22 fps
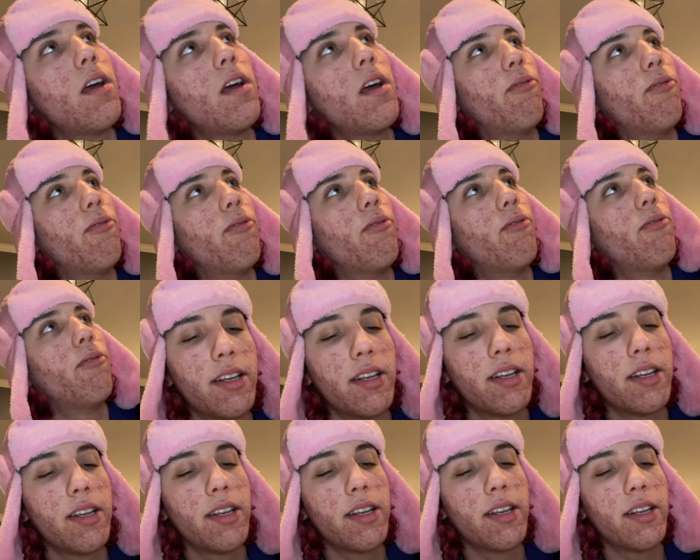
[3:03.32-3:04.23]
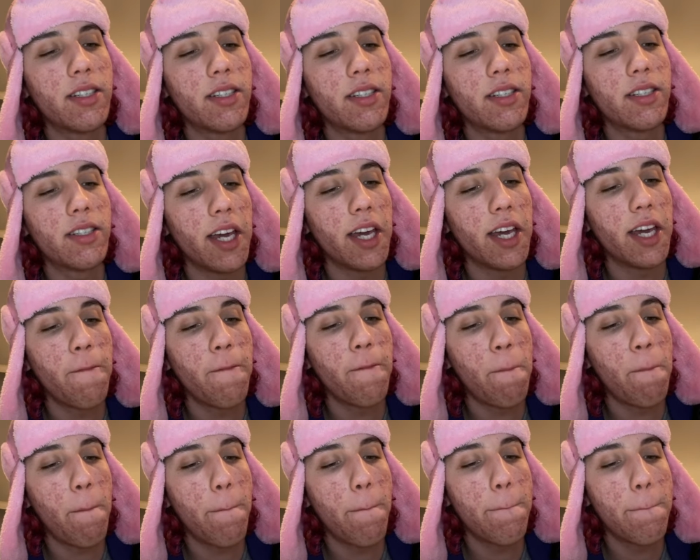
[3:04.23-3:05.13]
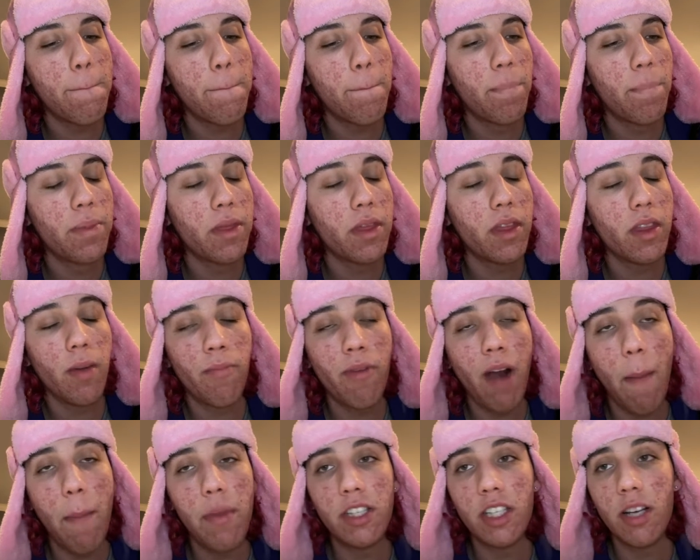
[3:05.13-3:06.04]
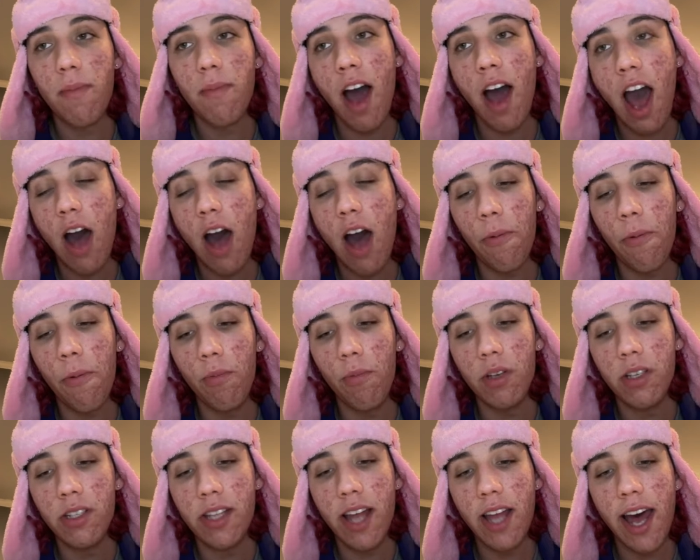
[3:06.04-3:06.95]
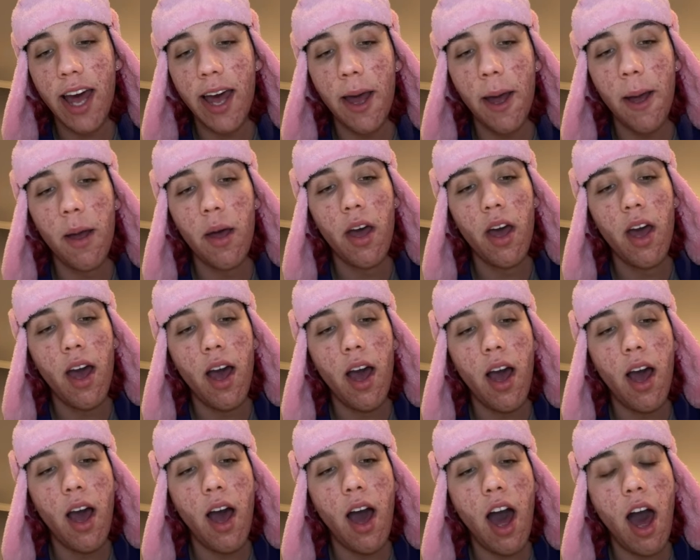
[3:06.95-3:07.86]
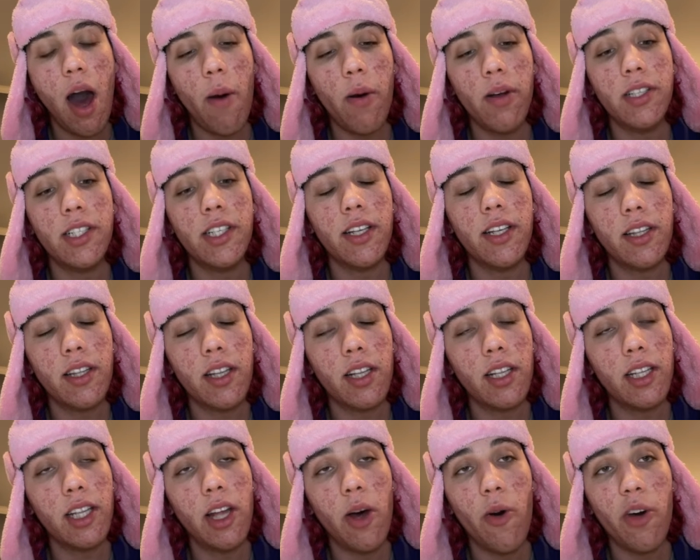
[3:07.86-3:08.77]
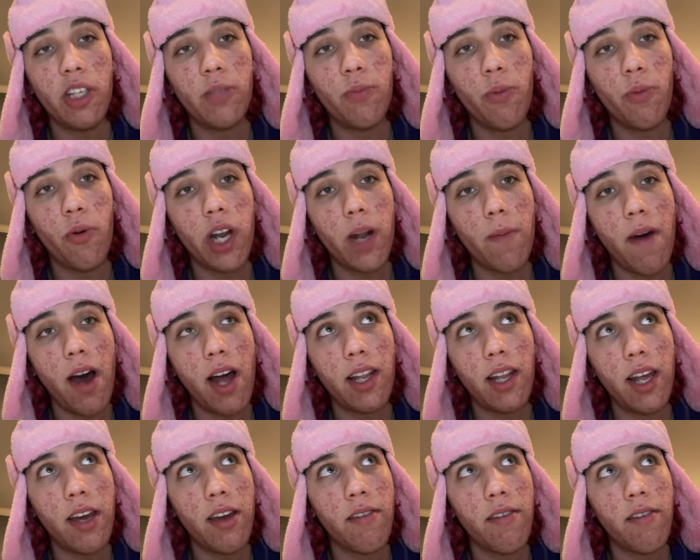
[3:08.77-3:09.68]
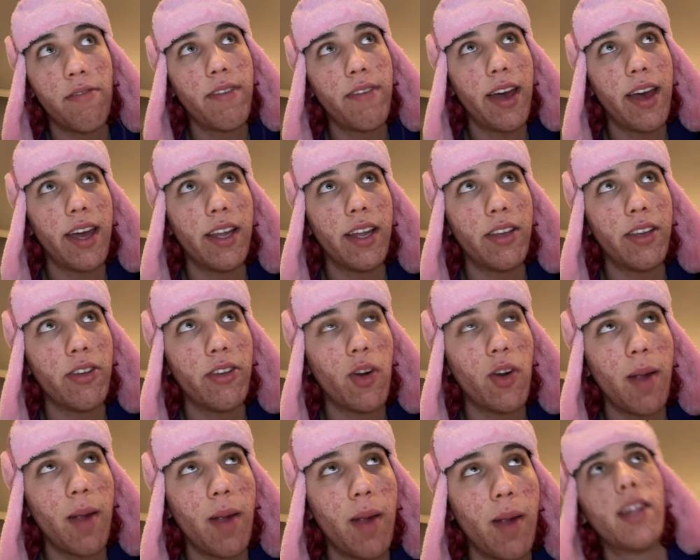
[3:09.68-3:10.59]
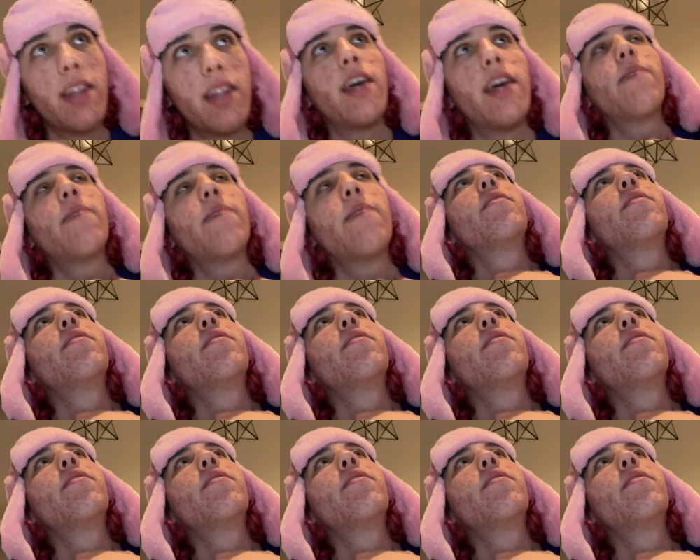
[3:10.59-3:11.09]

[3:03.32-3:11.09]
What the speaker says: Well, honestly, it's just like the premise of my album was that I was at the lowest point of my life. And you know what I mean? Like,